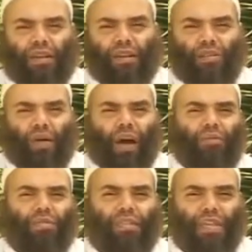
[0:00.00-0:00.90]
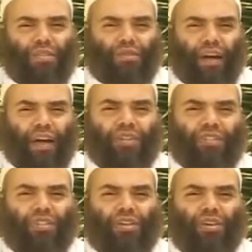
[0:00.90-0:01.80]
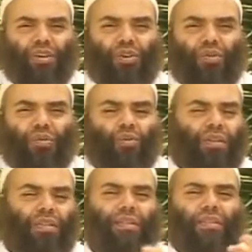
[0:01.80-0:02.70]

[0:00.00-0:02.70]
throughout the days of Hajj would